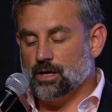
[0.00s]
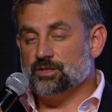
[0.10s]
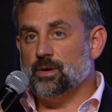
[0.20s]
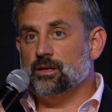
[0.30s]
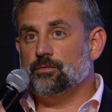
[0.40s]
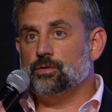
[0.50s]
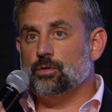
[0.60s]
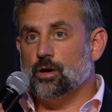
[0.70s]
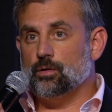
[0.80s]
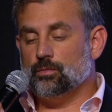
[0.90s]
As many of you
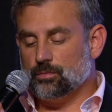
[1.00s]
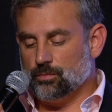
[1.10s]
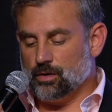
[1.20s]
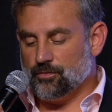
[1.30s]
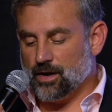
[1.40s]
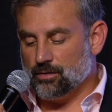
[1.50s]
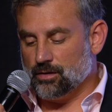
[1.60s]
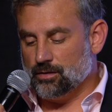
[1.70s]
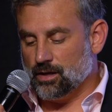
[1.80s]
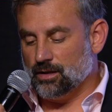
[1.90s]
know, we are
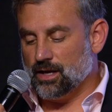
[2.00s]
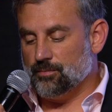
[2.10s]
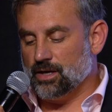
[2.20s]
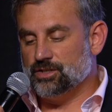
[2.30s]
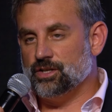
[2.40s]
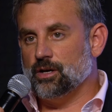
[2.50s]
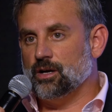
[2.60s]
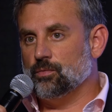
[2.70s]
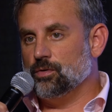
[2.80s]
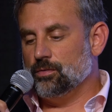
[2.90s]
founded and led by
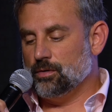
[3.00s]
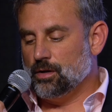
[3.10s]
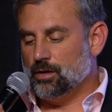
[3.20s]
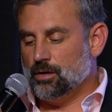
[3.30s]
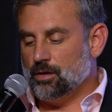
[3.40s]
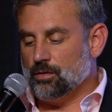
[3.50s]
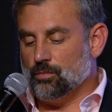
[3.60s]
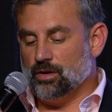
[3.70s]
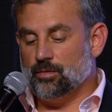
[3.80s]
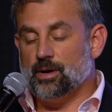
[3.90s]
Jihan Wu,
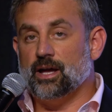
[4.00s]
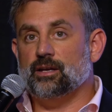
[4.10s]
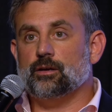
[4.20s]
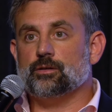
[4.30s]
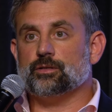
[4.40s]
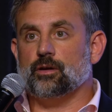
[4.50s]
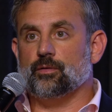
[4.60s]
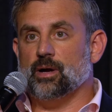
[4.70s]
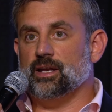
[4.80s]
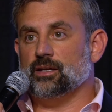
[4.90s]
one of the pioneers of
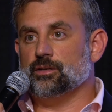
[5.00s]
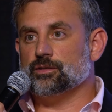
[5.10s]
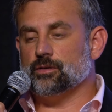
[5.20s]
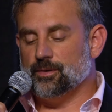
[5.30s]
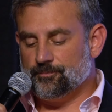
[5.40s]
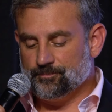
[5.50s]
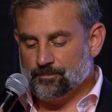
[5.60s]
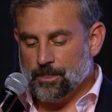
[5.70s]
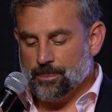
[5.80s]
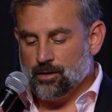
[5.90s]
the mining industry.
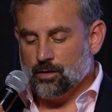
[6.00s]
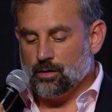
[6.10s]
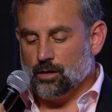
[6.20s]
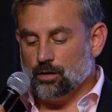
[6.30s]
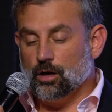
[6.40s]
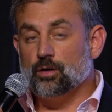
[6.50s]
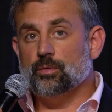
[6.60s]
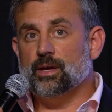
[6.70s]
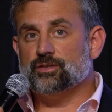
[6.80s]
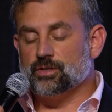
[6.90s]
Along
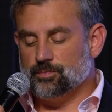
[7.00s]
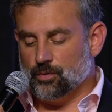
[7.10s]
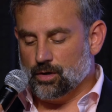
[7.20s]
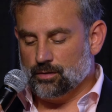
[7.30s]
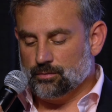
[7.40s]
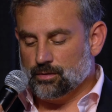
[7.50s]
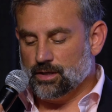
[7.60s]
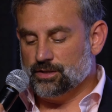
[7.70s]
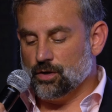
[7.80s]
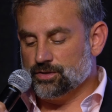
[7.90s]
with Matrixport,
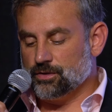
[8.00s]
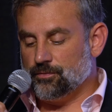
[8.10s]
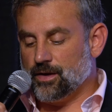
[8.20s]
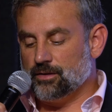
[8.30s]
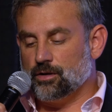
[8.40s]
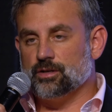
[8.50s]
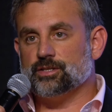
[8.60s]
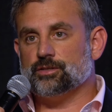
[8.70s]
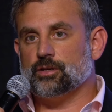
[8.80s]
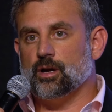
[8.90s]
he's also founded our
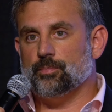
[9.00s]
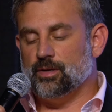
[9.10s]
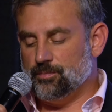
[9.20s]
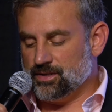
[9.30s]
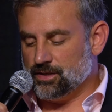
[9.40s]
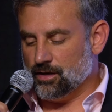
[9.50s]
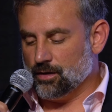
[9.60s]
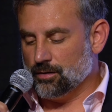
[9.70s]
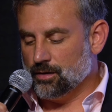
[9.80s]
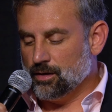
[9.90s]
sister company,
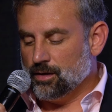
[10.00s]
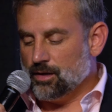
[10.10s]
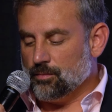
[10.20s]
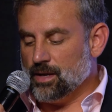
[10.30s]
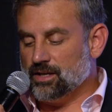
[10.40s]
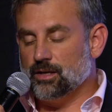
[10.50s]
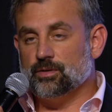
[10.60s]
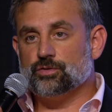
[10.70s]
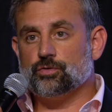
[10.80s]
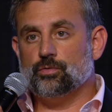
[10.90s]
Bitdeer, making
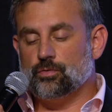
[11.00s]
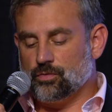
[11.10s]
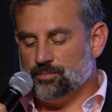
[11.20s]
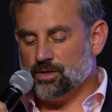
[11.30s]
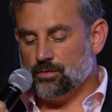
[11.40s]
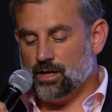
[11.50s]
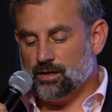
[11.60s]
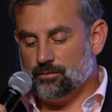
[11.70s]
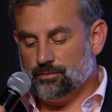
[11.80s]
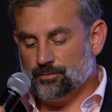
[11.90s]
him a true crypto
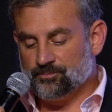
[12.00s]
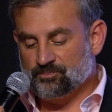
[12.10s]
native,